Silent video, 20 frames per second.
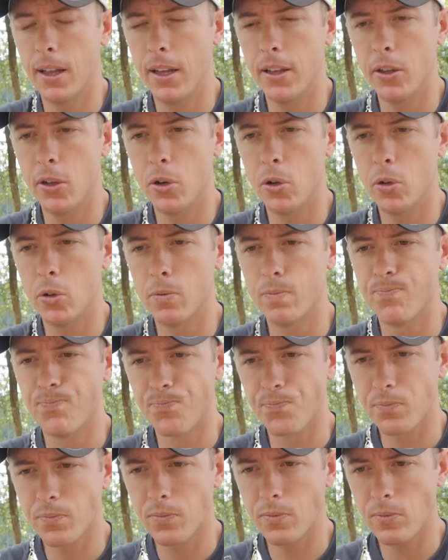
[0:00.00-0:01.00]
little
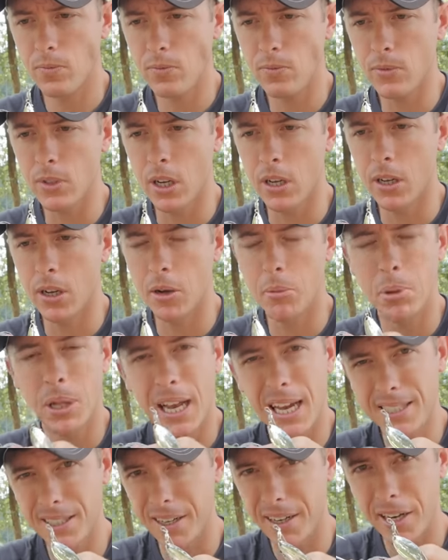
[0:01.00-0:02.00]

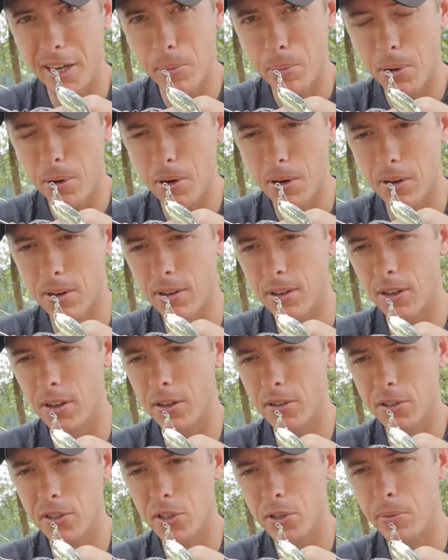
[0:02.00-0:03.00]
plastic keeper
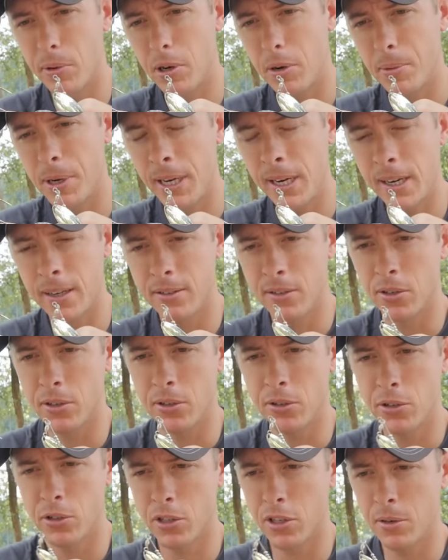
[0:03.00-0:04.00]
on the spinnerbait, so
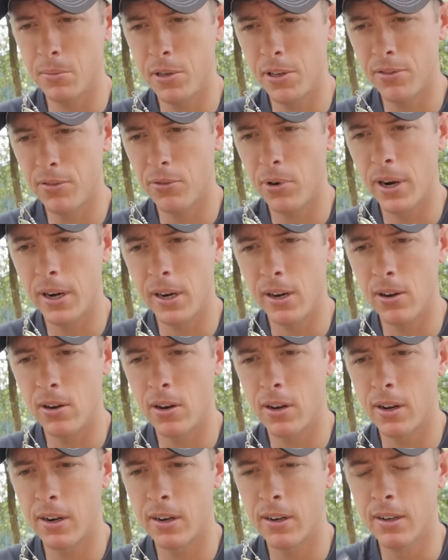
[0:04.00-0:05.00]
you're just going to be threading
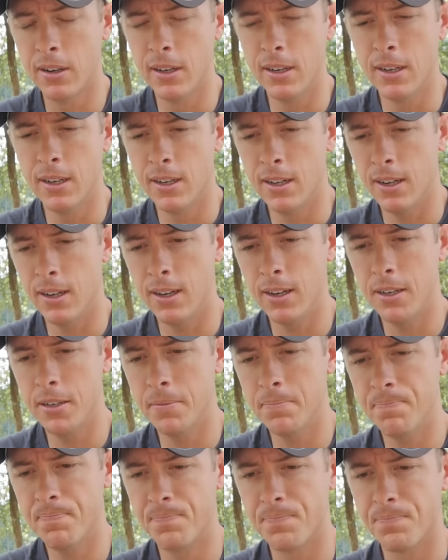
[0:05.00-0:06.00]
on,
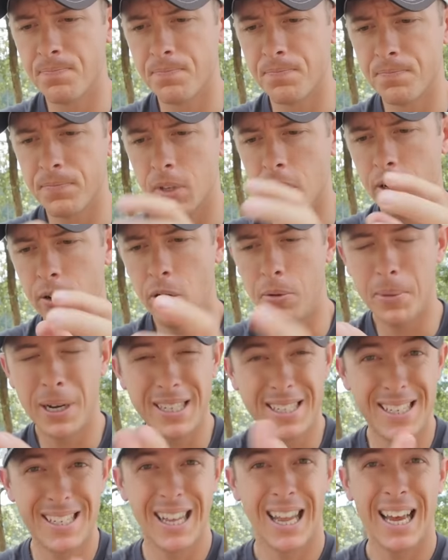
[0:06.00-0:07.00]
you know, it
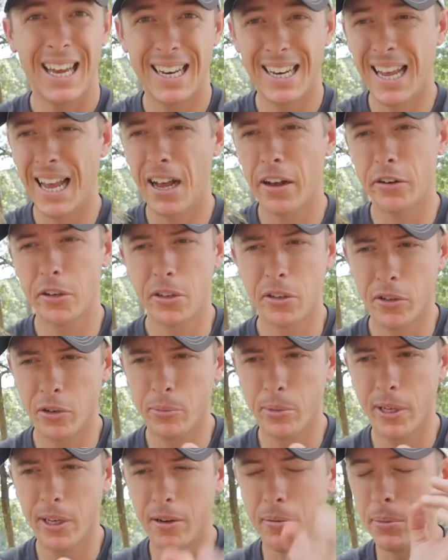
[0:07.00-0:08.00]
might slide down a little
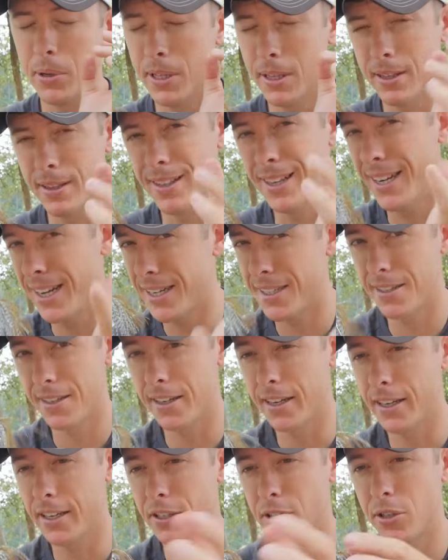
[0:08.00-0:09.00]
bit, but the nice
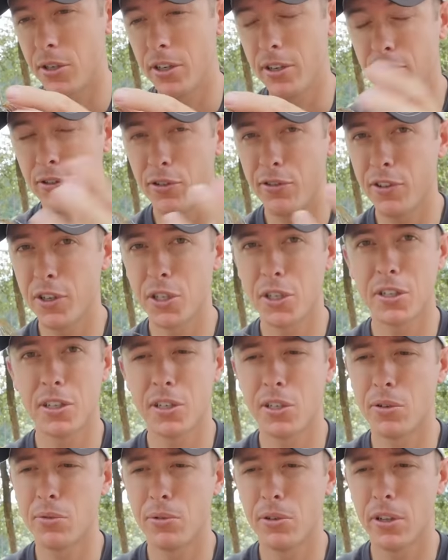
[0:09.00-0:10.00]
thing is if you're fishing
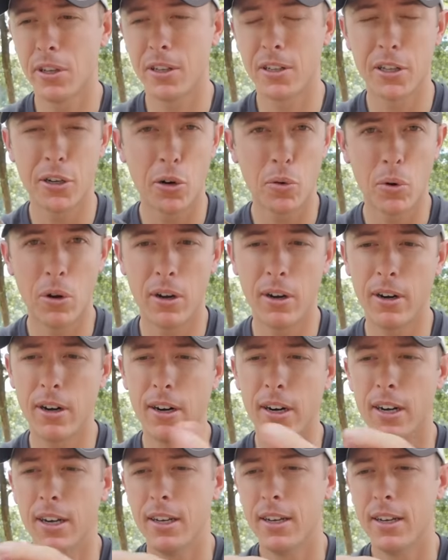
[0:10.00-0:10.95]
this in really clear water,